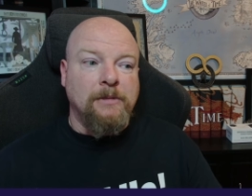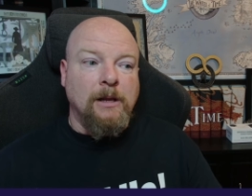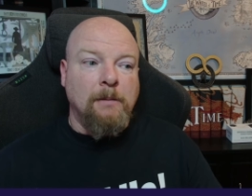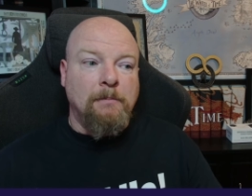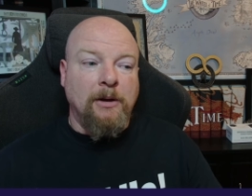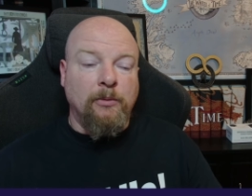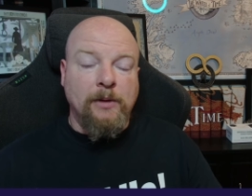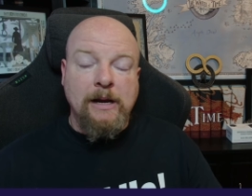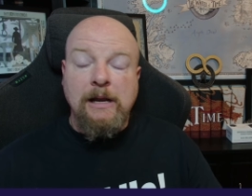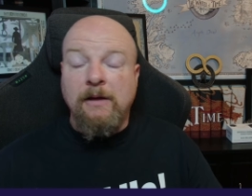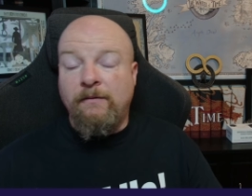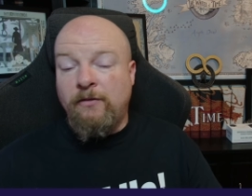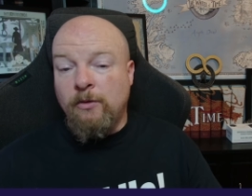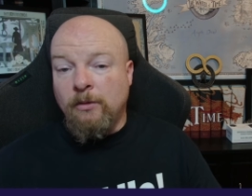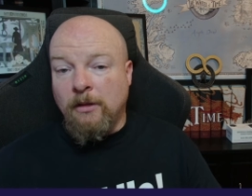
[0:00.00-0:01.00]
by reading a
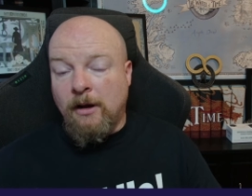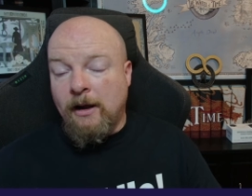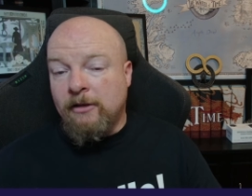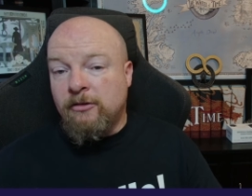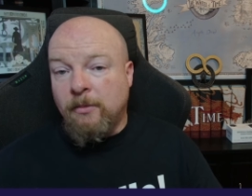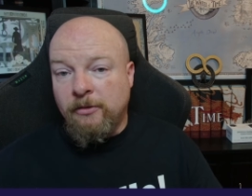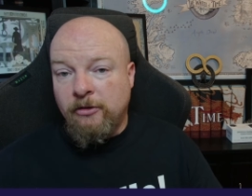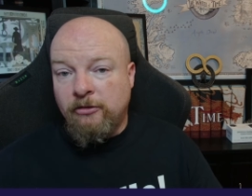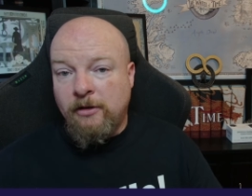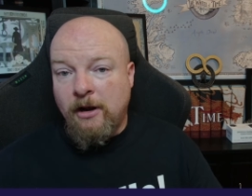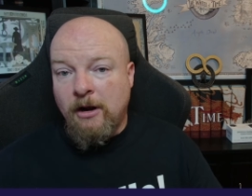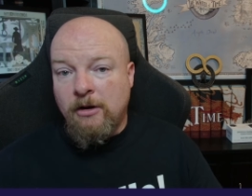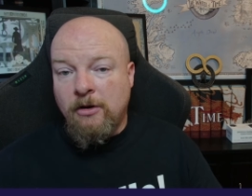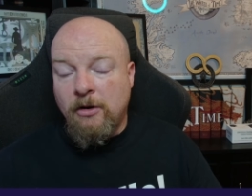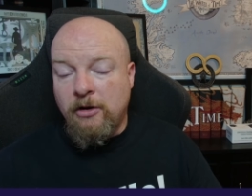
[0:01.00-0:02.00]
few lines about this
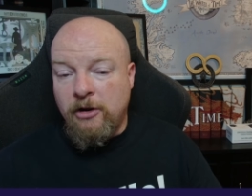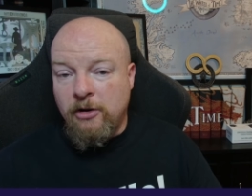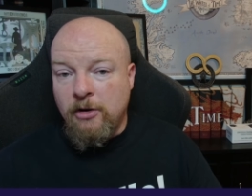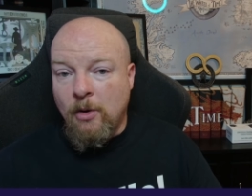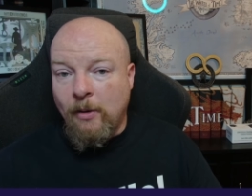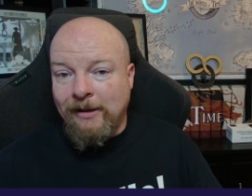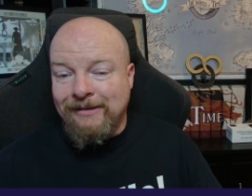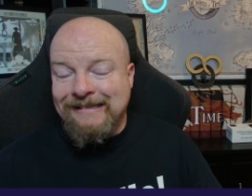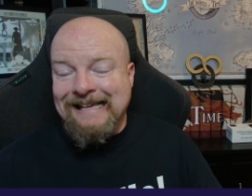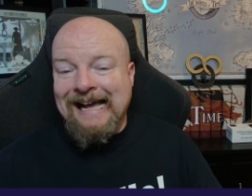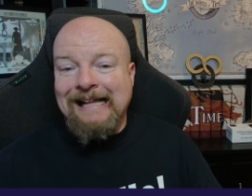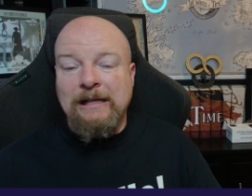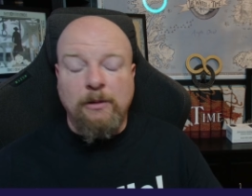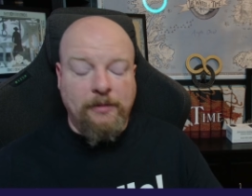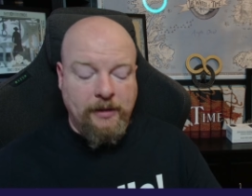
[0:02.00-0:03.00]
character, you know
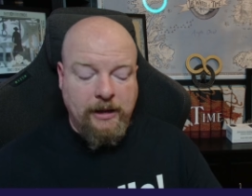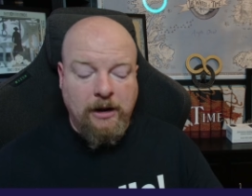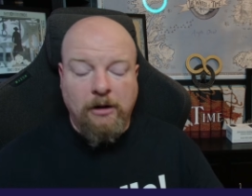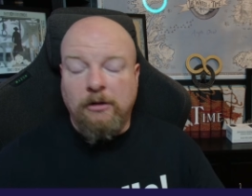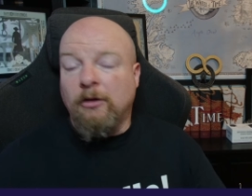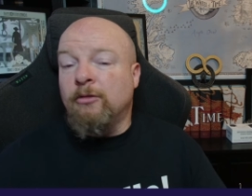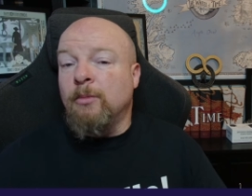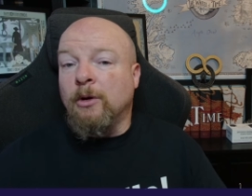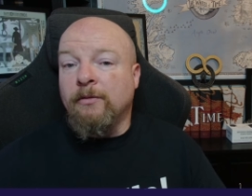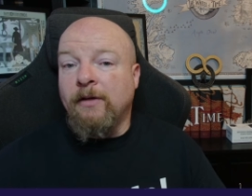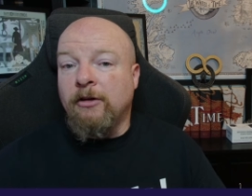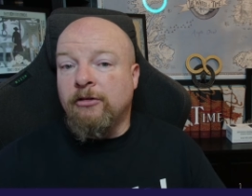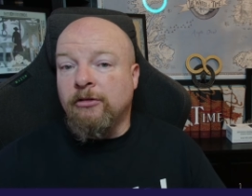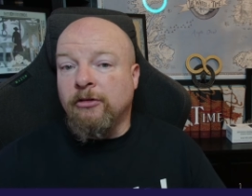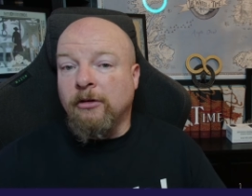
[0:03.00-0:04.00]
exactly what the character's
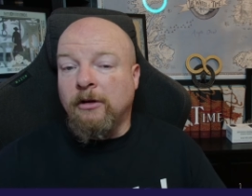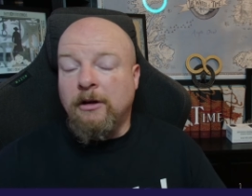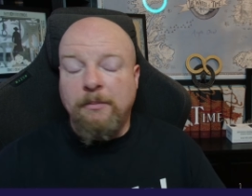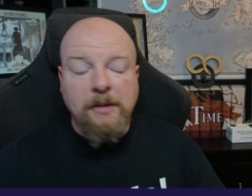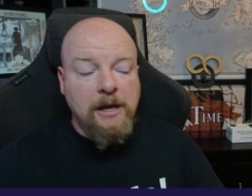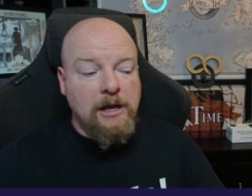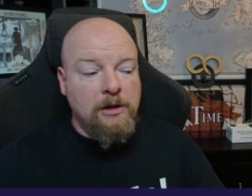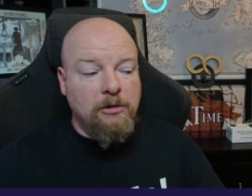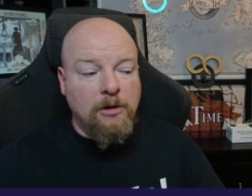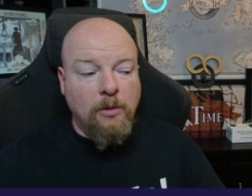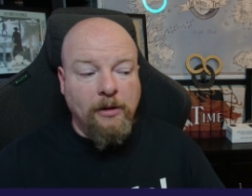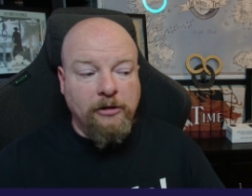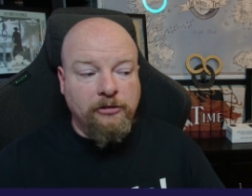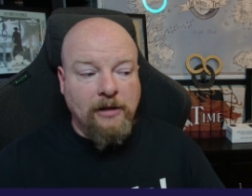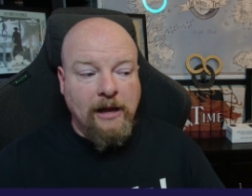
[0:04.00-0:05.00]
motivations are going to be. You know
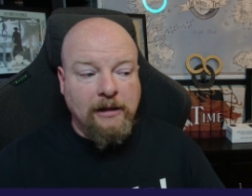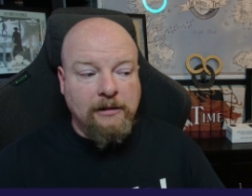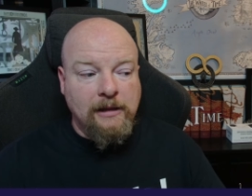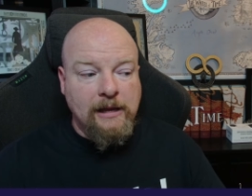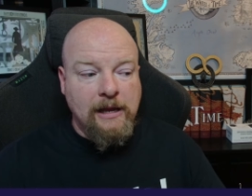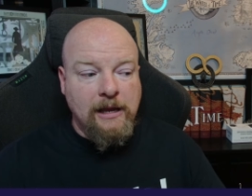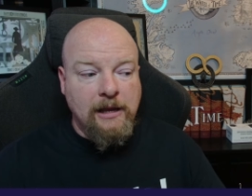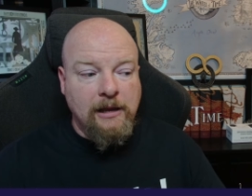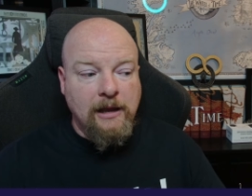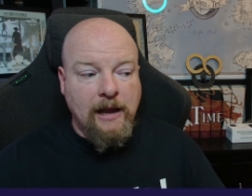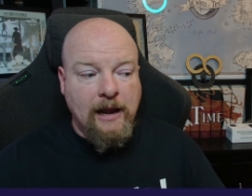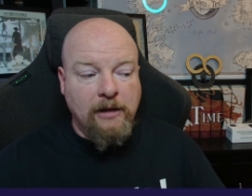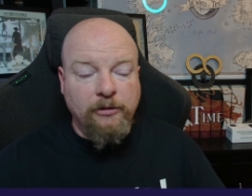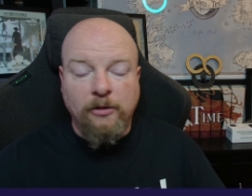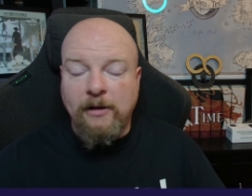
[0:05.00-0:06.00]
exactly
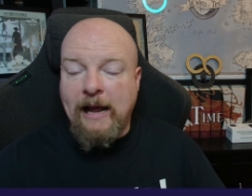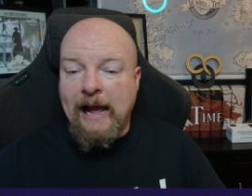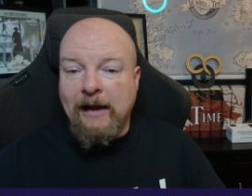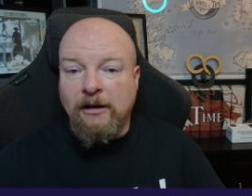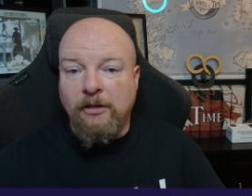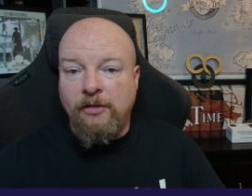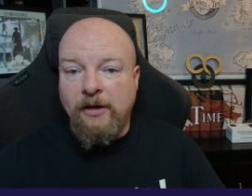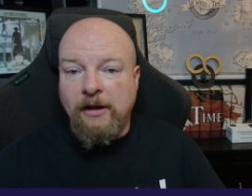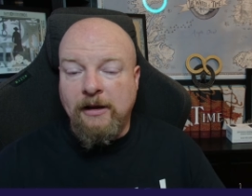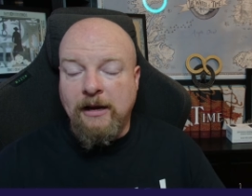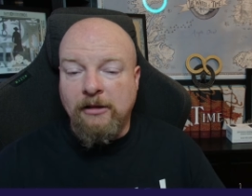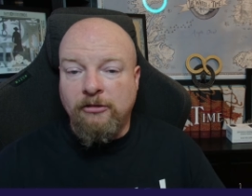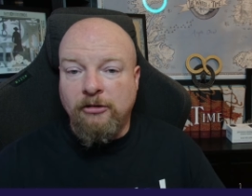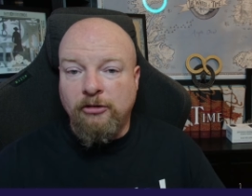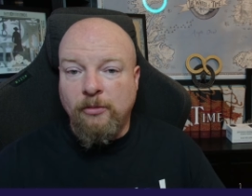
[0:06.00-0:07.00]
how they're going to act and think in any
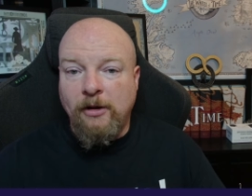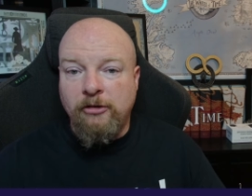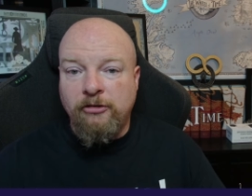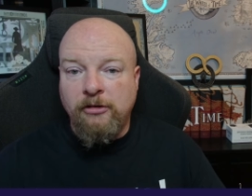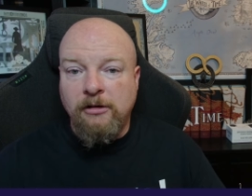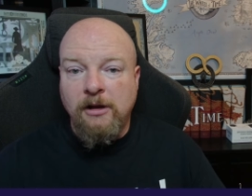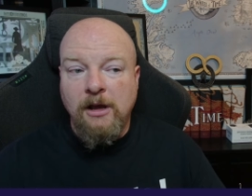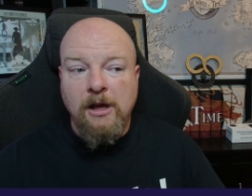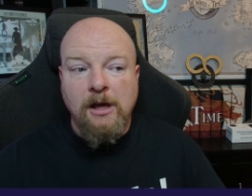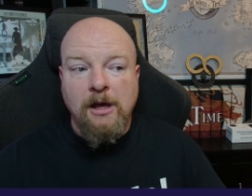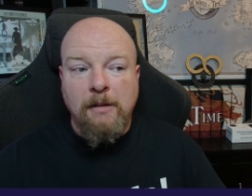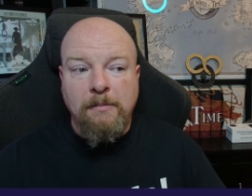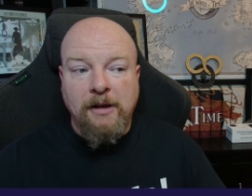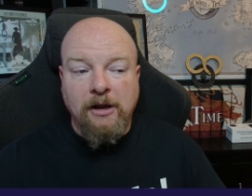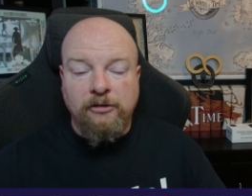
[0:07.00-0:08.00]
situation,
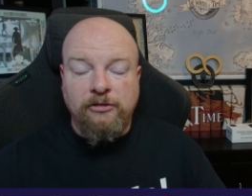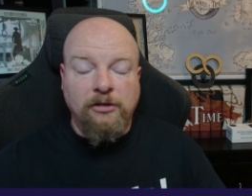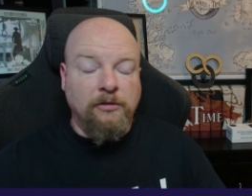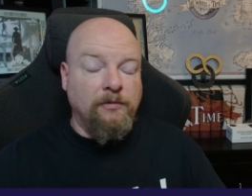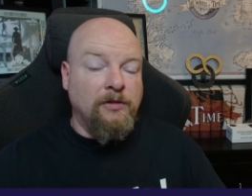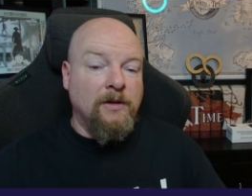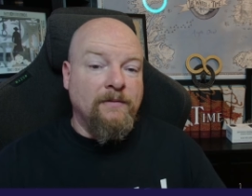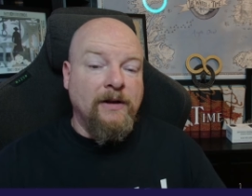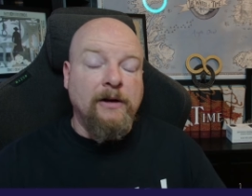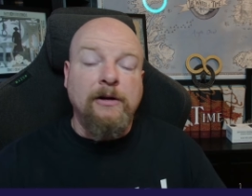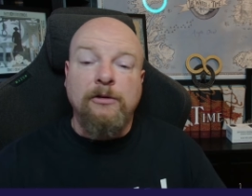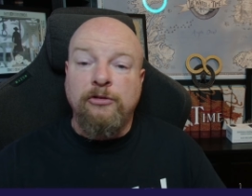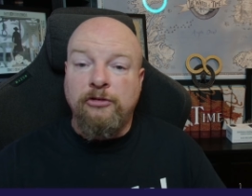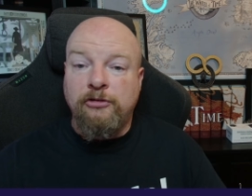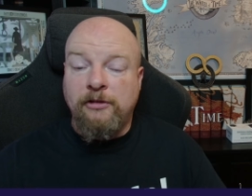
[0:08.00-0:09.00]
because the, the very
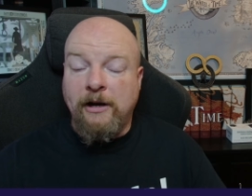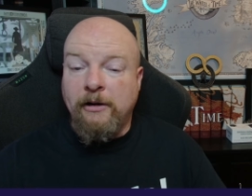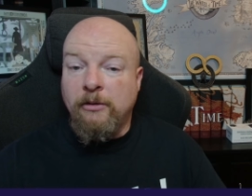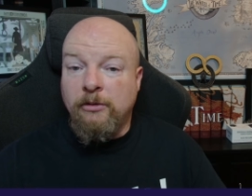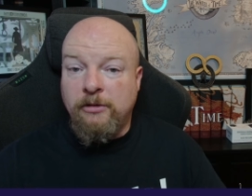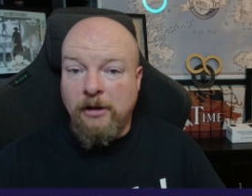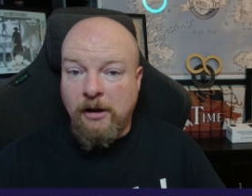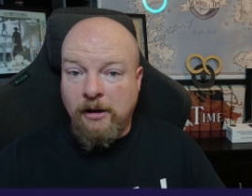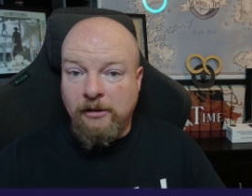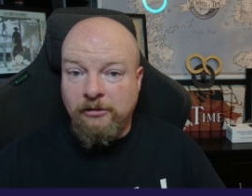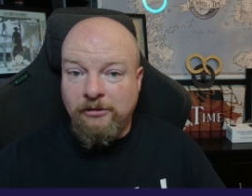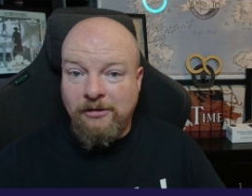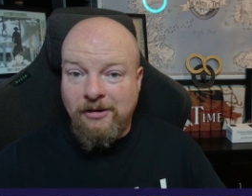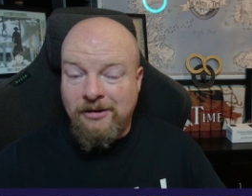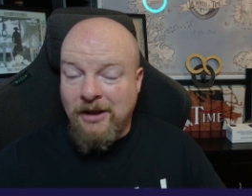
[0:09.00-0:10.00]

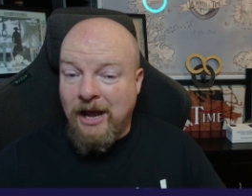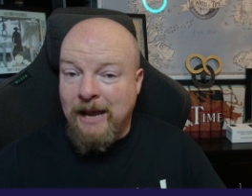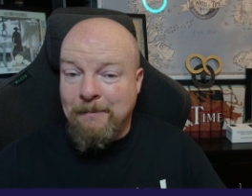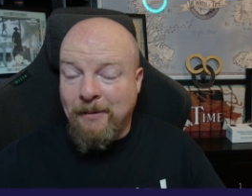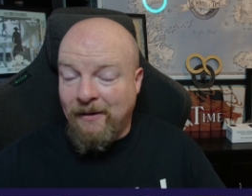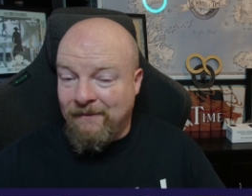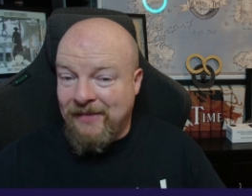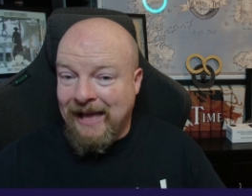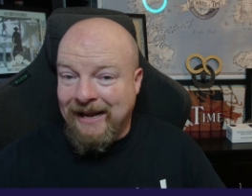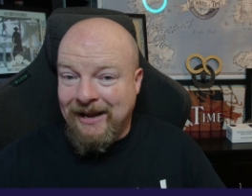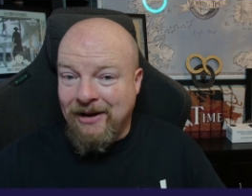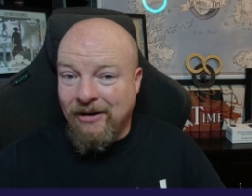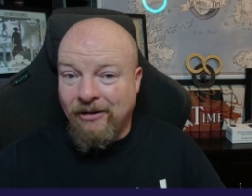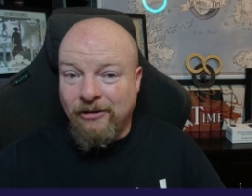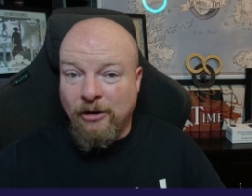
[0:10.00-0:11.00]
stereotyped type of that
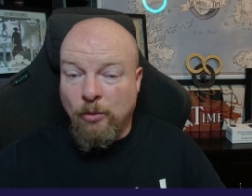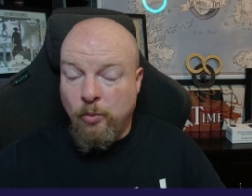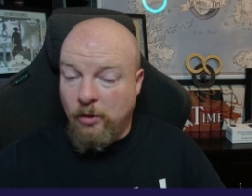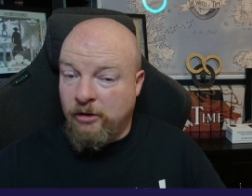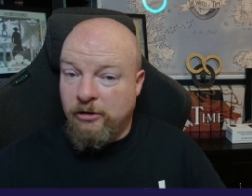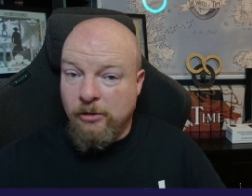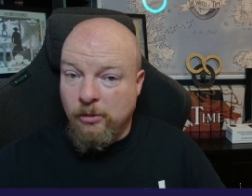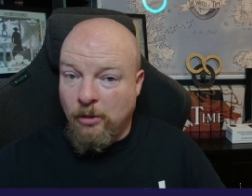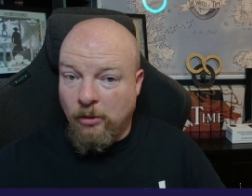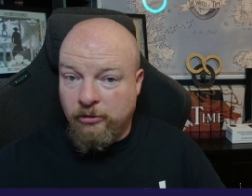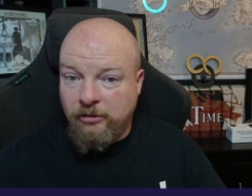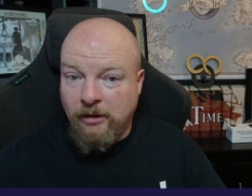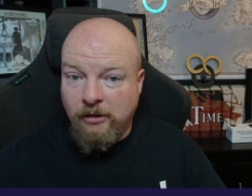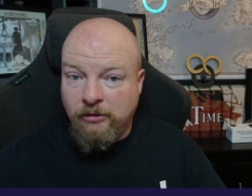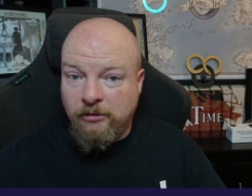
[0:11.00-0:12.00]
character would do those
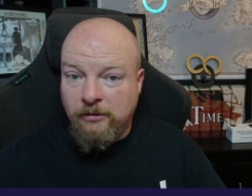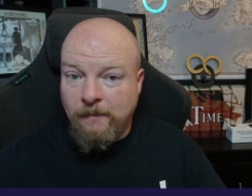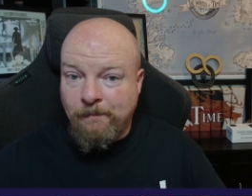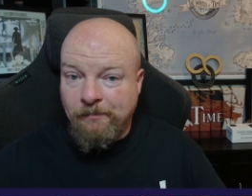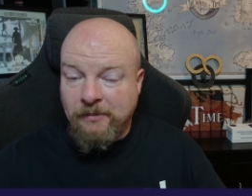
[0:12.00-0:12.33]
things.